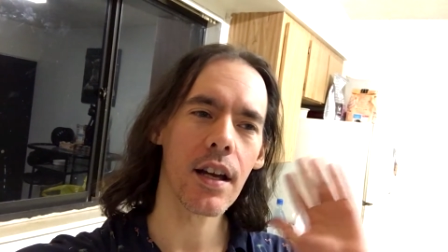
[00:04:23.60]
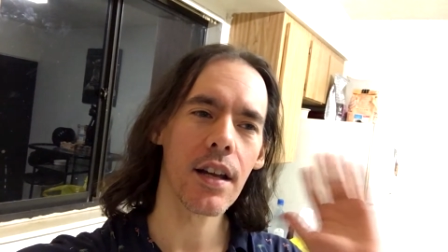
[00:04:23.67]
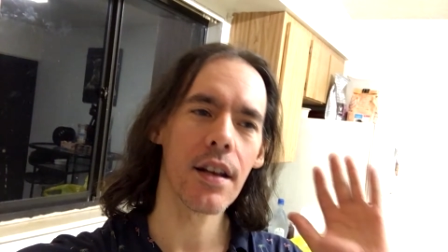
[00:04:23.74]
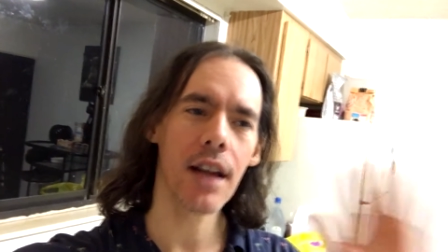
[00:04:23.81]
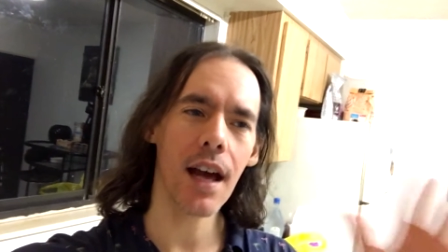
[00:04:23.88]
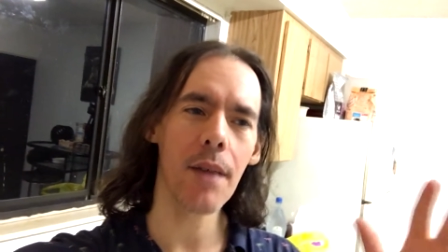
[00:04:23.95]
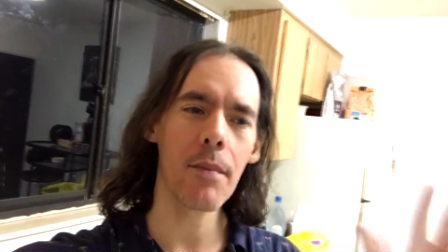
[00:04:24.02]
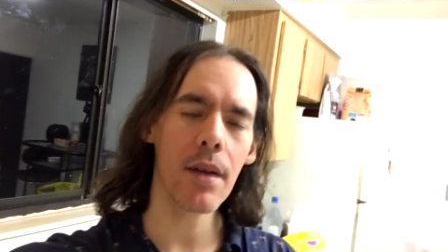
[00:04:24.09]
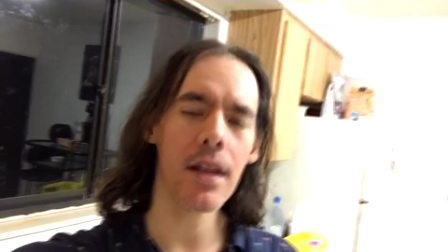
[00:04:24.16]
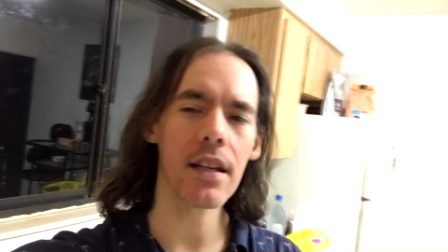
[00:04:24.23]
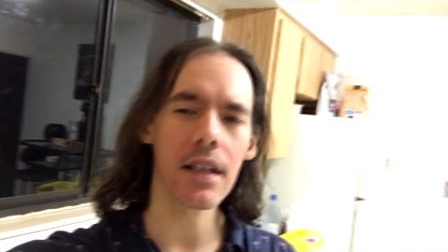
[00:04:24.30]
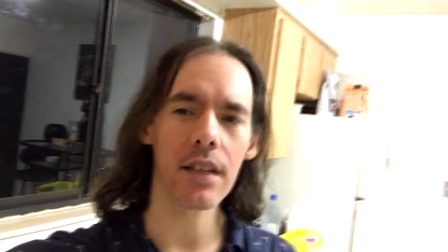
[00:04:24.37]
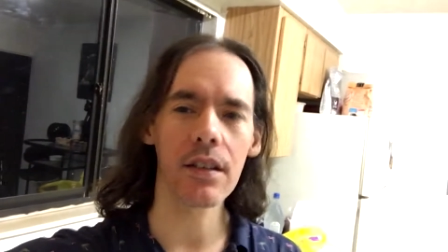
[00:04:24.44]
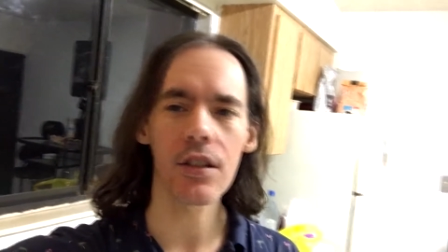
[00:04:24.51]
Not
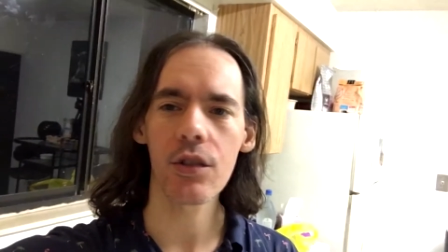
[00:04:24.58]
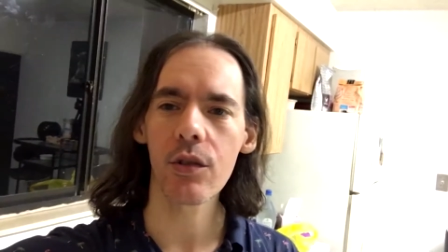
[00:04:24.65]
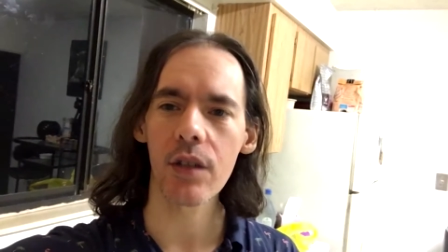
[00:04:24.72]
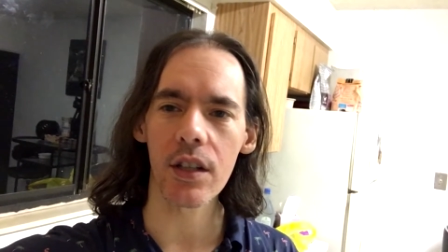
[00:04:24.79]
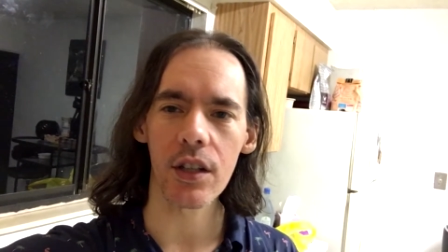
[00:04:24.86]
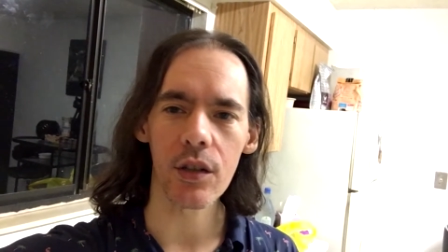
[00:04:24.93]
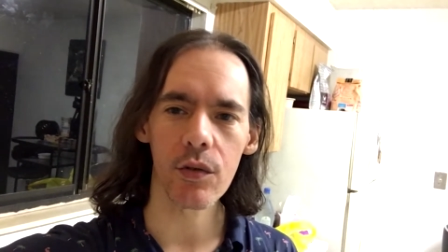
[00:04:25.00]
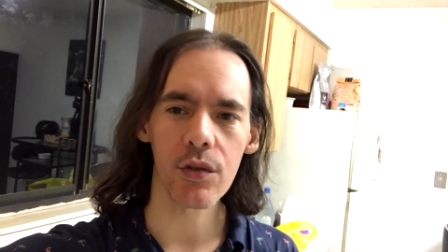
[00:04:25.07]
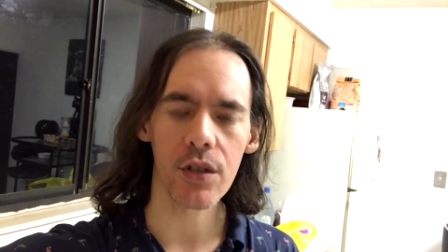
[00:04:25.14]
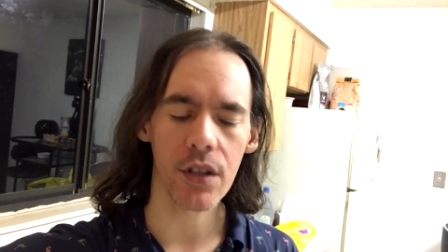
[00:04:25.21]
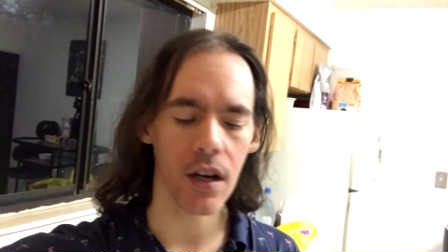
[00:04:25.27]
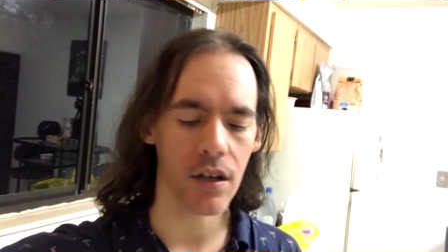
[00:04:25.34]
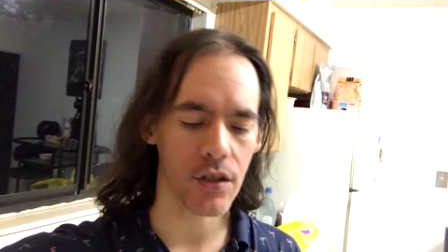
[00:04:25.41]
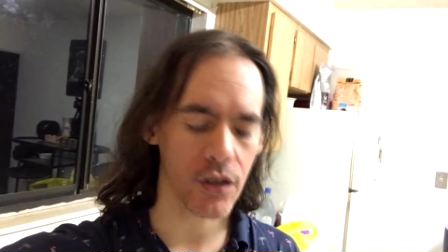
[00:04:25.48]
many, unless you get a used
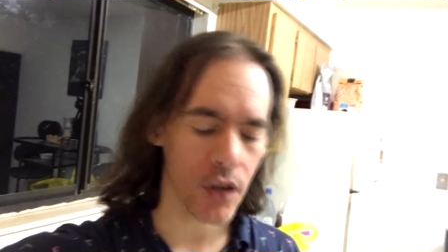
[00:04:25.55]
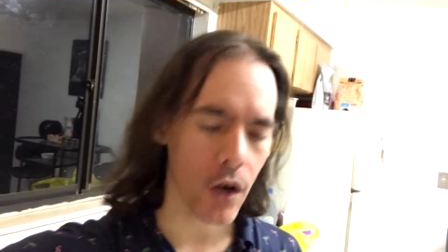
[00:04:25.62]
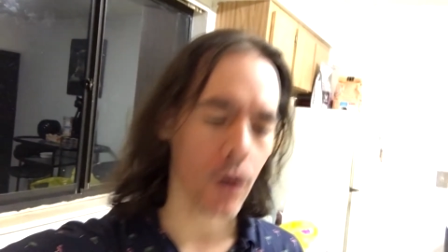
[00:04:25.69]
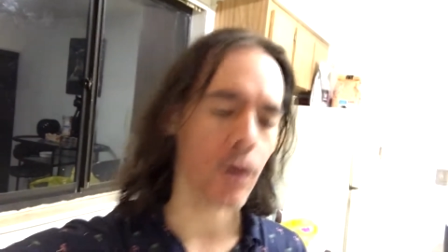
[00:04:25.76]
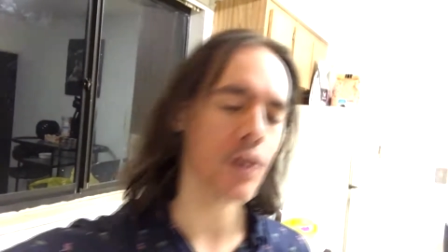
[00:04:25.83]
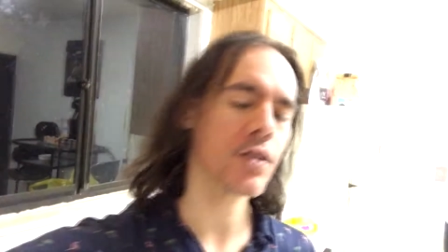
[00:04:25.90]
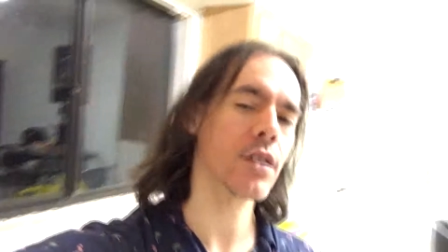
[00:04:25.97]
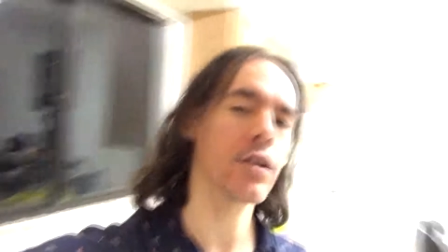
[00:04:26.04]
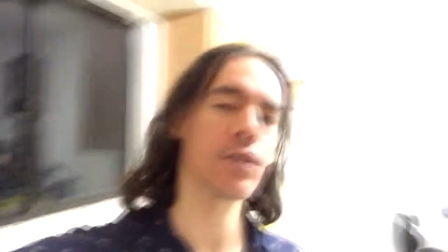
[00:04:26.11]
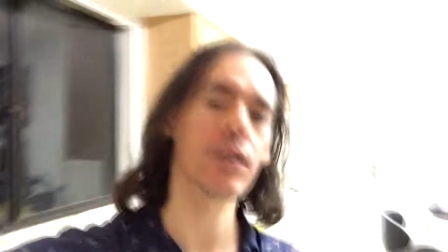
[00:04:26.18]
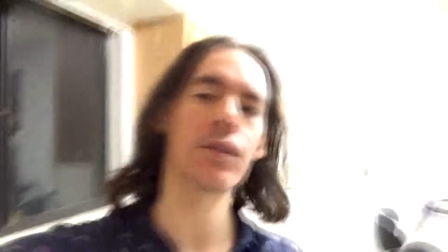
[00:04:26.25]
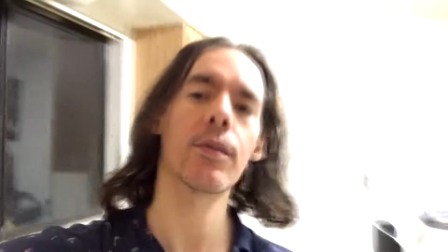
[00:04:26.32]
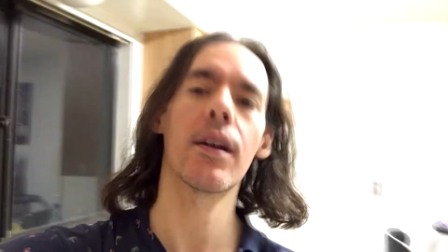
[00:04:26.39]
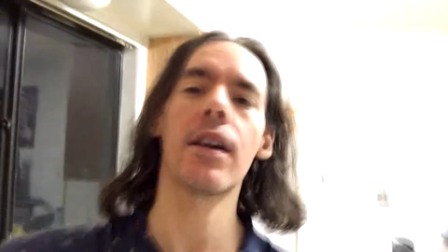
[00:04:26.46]
car. So I start
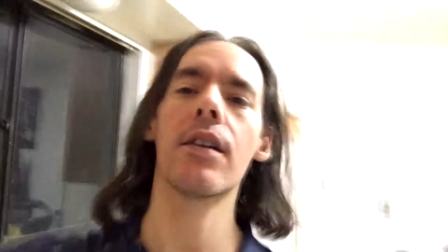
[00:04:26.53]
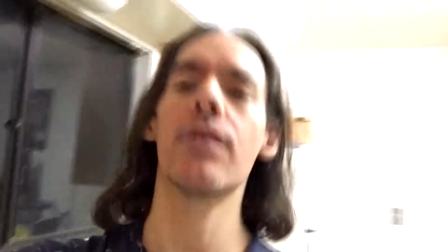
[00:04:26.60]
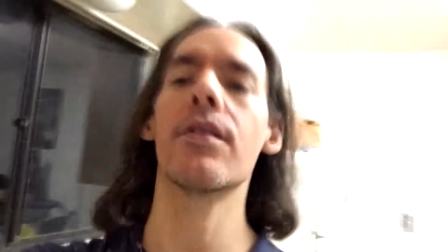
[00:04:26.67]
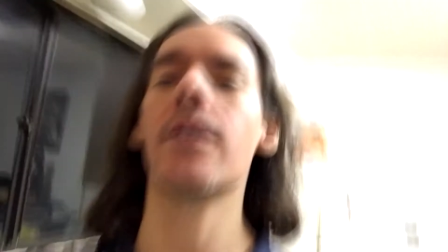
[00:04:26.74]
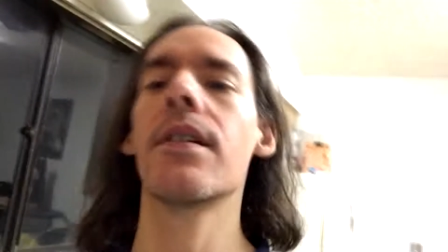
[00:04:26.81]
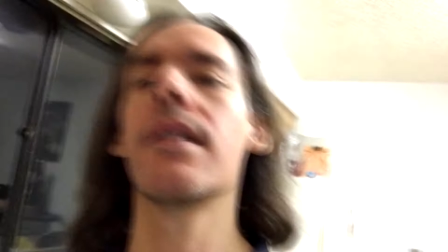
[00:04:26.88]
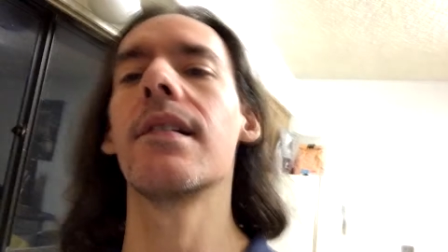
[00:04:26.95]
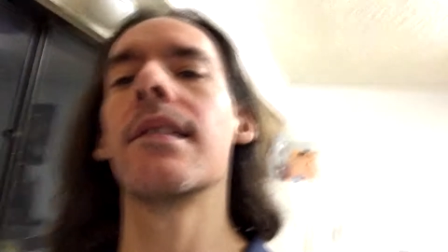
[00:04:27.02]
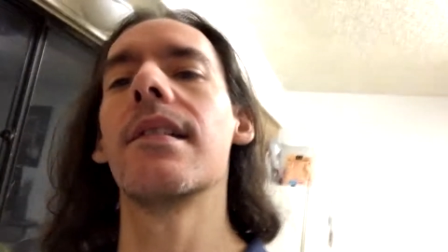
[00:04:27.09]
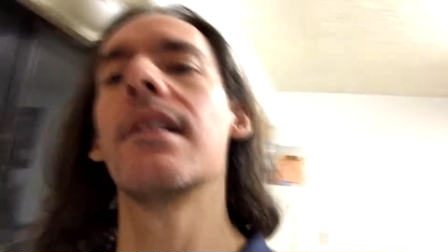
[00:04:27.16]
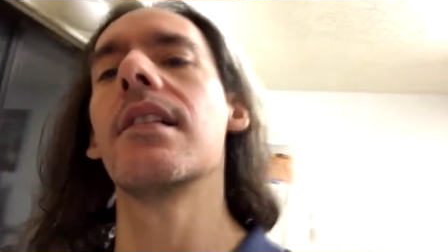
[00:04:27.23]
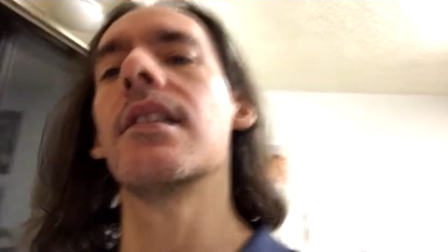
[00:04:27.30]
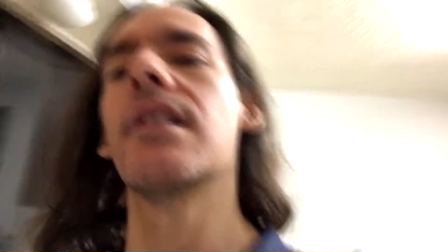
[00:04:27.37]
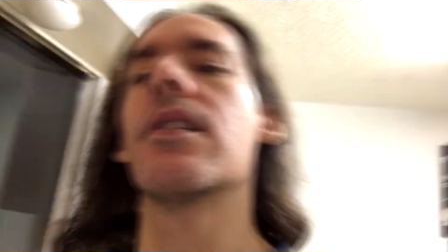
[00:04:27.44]
looking around,
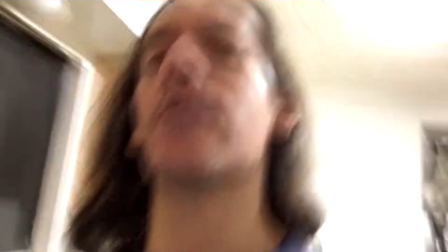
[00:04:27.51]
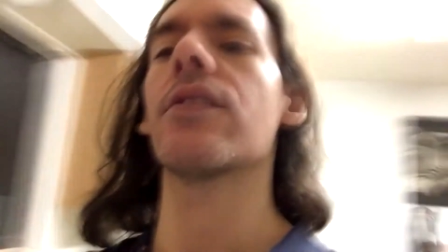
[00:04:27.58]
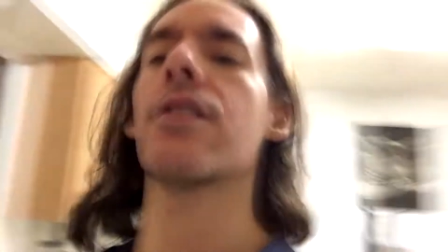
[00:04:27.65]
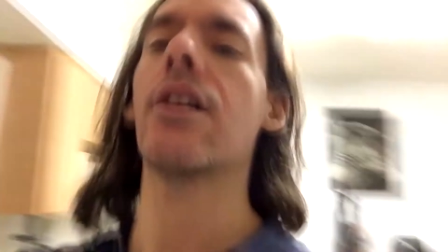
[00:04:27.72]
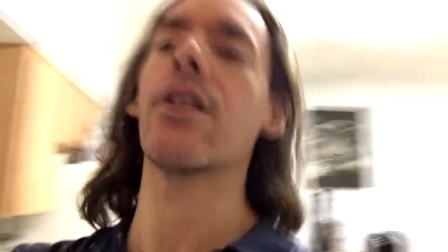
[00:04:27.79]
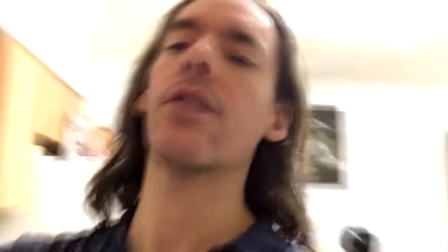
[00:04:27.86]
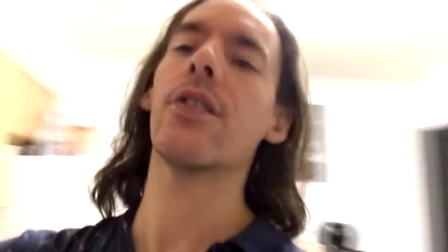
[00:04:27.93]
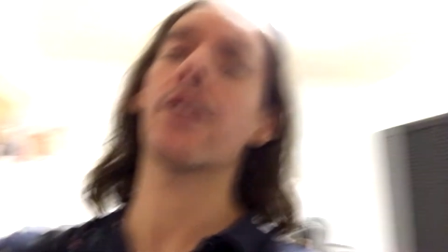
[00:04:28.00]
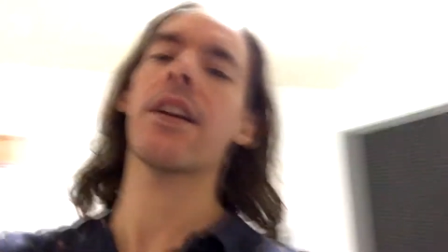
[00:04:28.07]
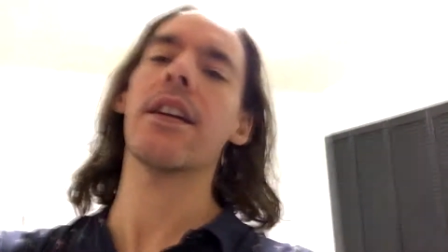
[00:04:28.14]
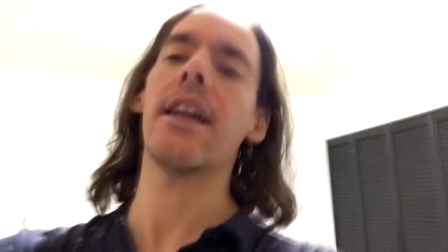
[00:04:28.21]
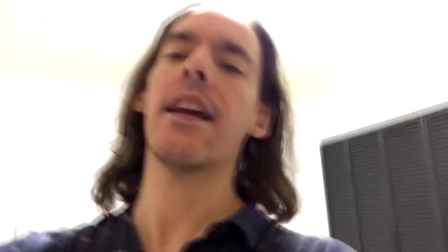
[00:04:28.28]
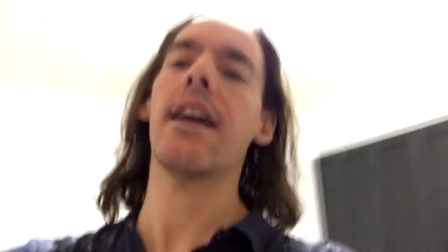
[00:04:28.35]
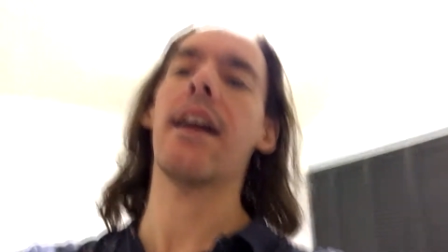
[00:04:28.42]
I start
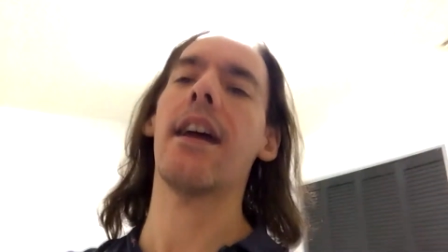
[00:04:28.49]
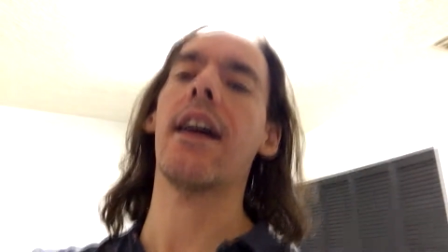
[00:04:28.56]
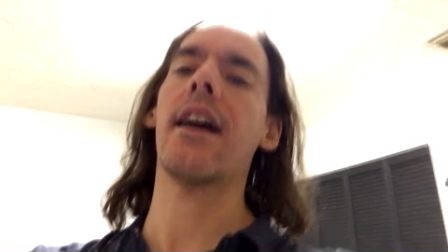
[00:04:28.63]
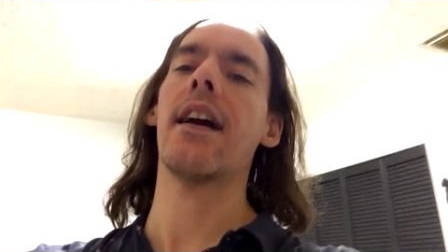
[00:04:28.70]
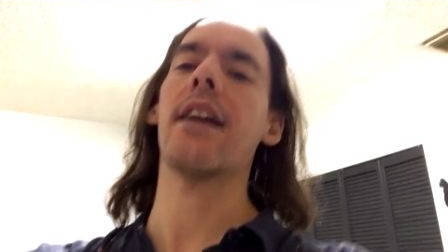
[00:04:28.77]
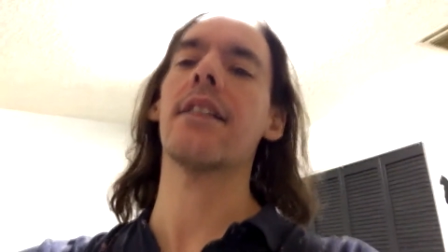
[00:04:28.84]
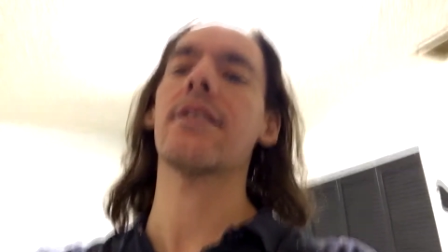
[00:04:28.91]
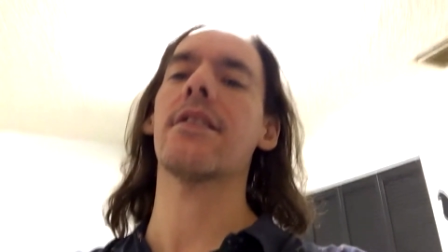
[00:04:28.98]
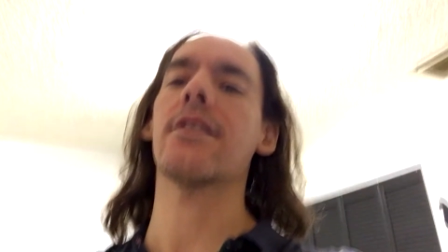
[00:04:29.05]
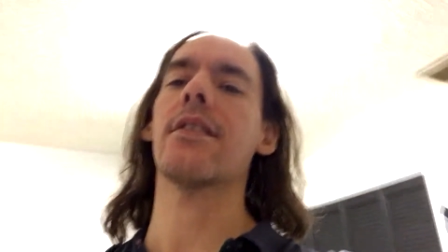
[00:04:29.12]
looking at